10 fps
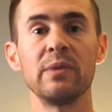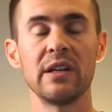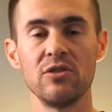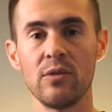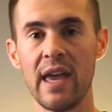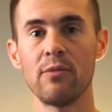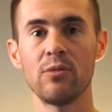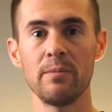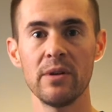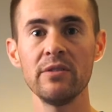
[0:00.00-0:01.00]
because you can't
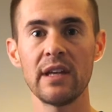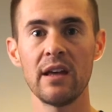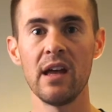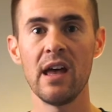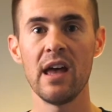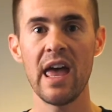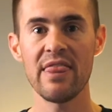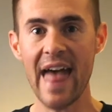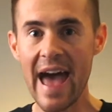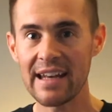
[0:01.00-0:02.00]
rebuild it.
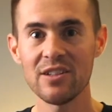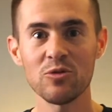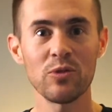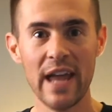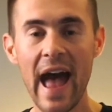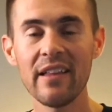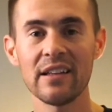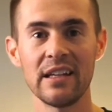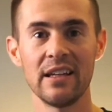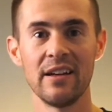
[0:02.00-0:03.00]
That is
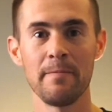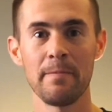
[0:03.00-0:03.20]
reality.